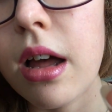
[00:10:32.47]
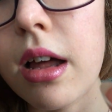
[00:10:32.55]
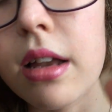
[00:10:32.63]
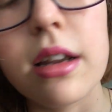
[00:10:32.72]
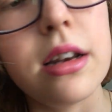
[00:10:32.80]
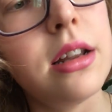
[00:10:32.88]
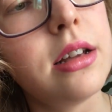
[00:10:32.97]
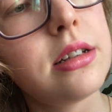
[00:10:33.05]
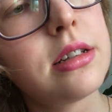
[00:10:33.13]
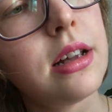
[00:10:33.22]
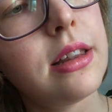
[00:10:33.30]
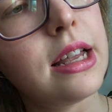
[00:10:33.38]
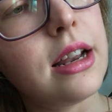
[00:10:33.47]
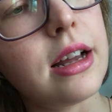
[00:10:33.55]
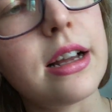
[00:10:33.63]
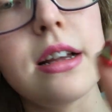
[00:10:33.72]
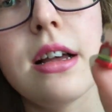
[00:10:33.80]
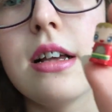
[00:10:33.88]
And it looks like they're
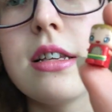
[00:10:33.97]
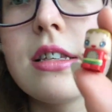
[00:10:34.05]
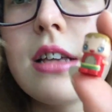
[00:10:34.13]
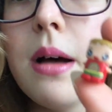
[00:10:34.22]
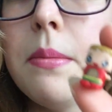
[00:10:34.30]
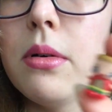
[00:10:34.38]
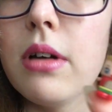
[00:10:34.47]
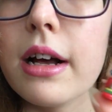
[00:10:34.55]
like a sub or